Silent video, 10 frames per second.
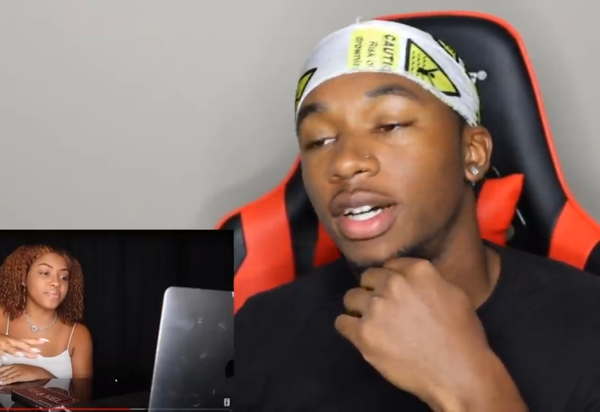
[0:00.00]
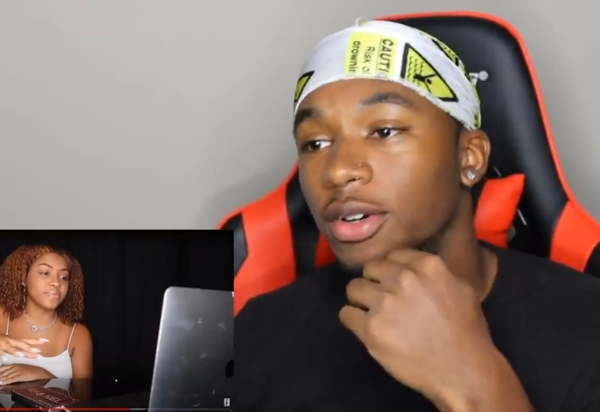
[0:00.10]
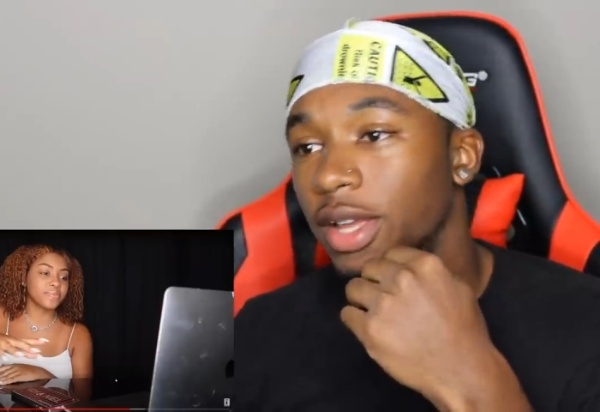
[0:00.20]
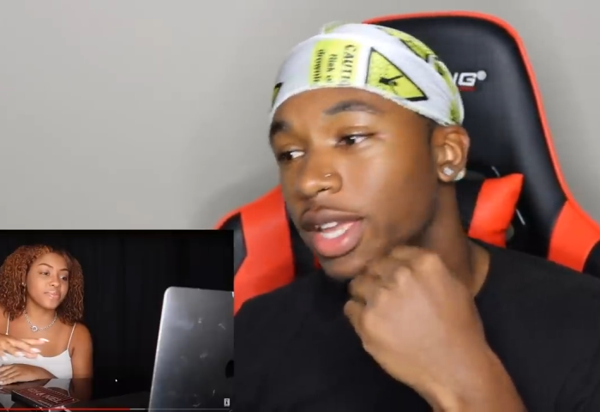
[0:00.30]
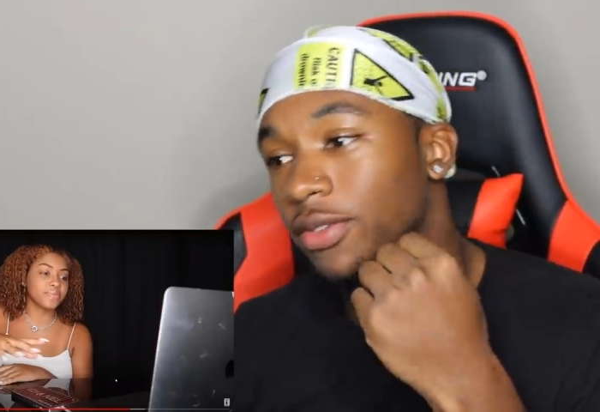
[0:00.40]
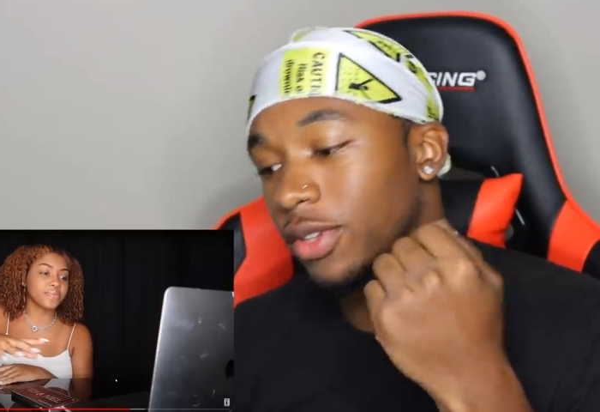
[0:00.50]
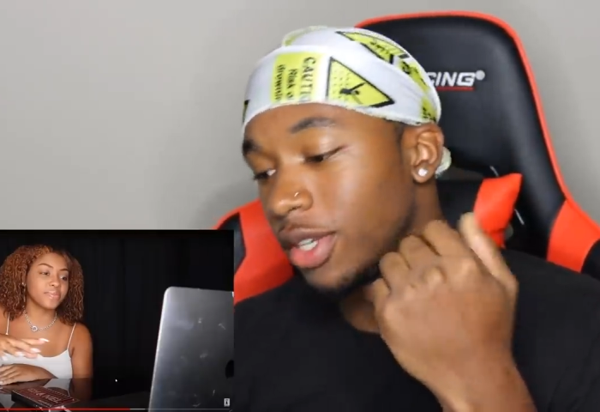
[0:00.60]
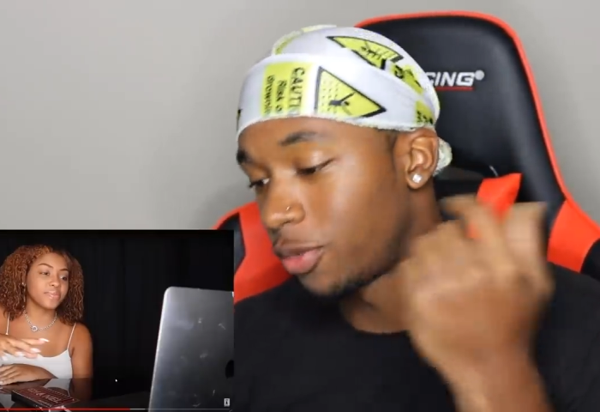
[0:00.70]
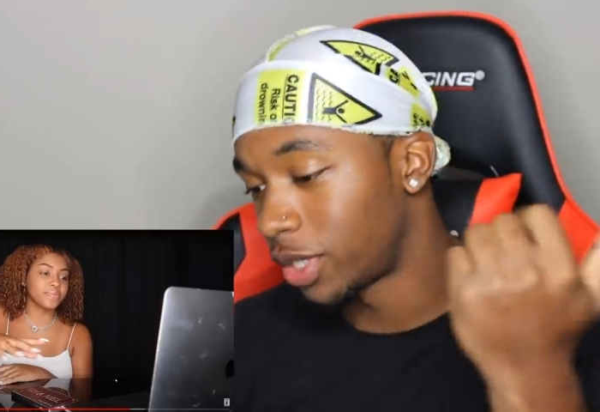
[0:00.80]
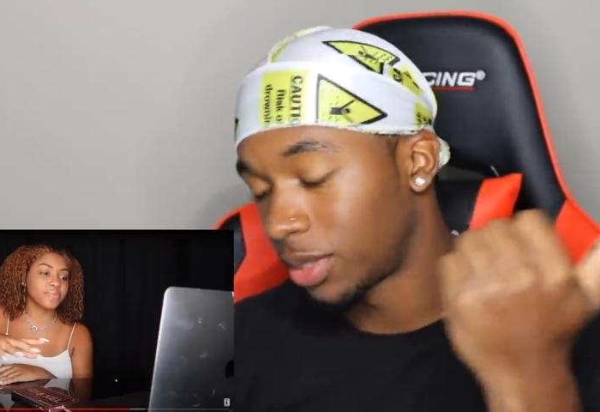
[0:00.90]
Speaker 1: Okay, if you
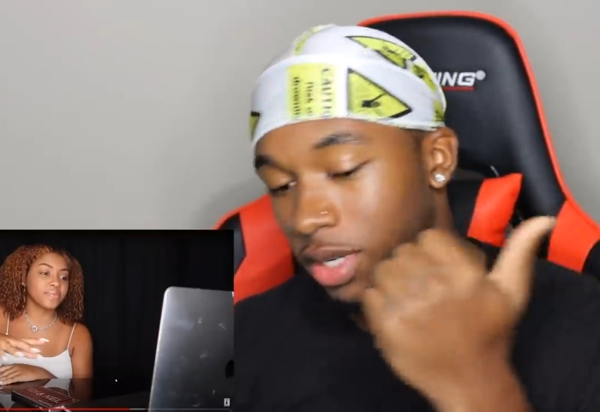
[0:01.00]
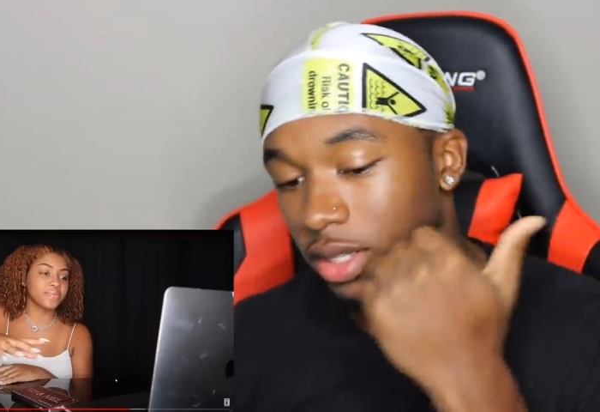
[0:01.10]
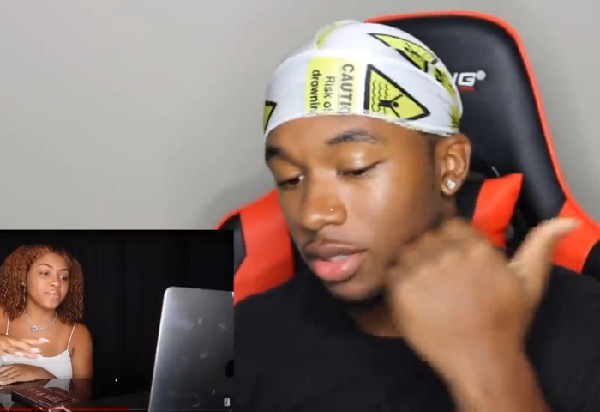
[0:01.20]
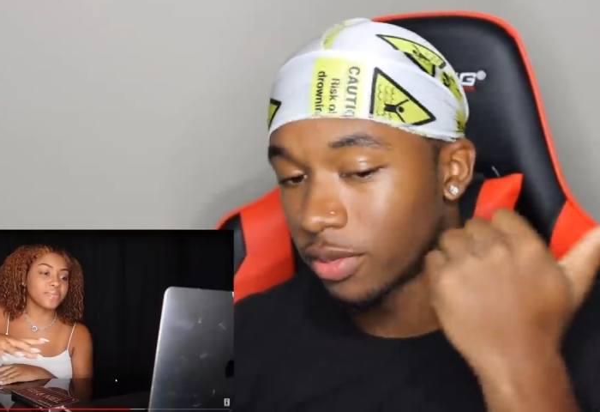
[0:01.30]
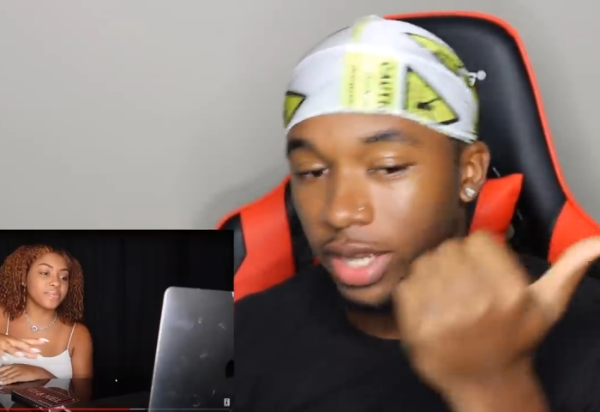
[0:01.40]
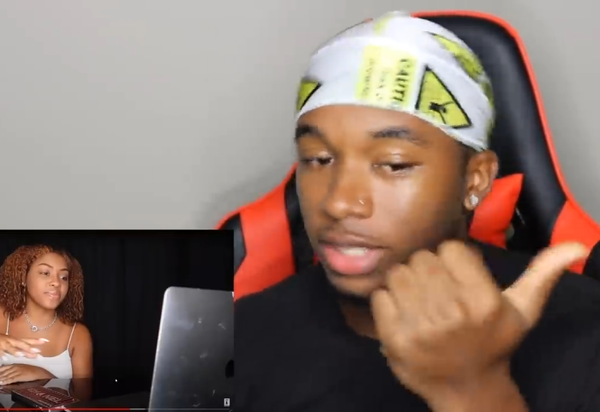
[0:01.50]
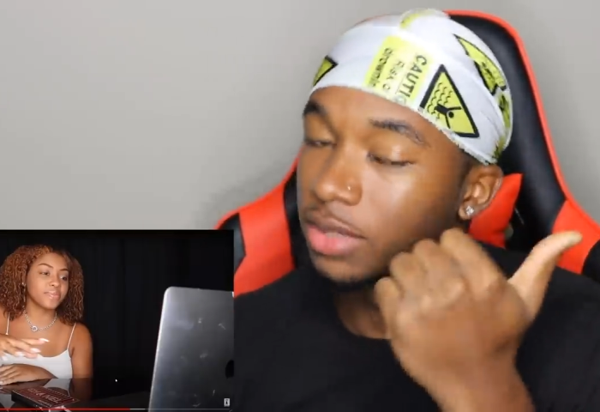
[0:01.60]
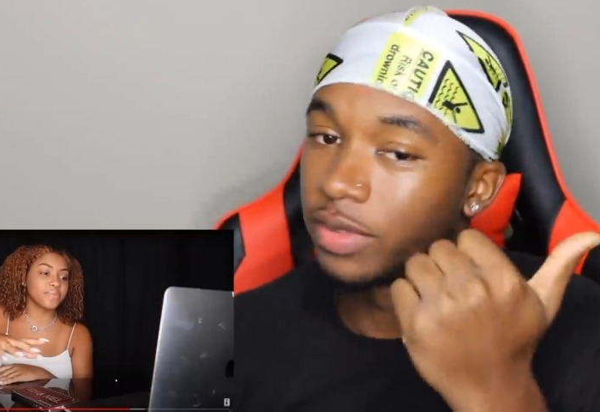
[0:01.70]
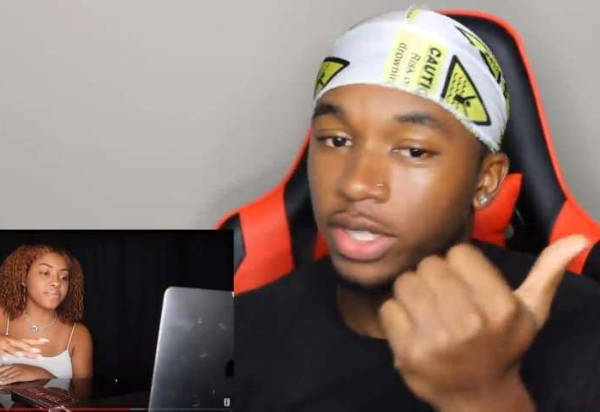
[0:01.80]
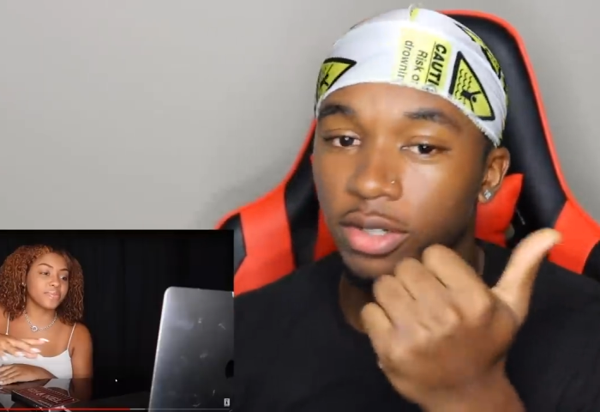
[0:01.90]
didn't watch my other reaction
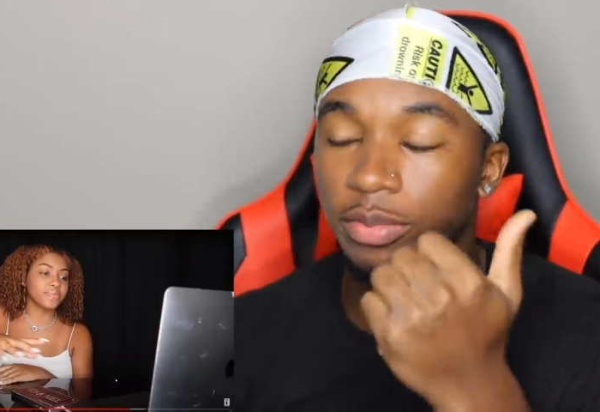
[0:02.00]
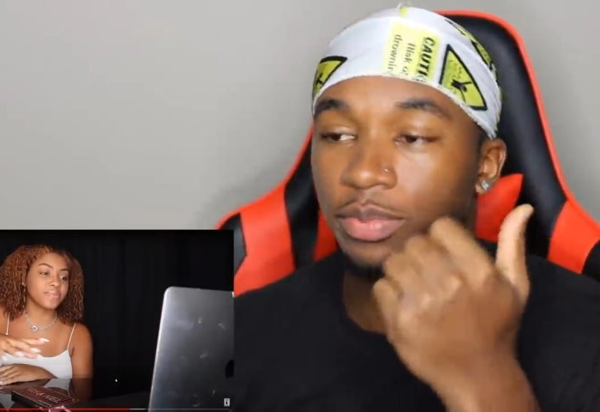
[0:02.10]
video,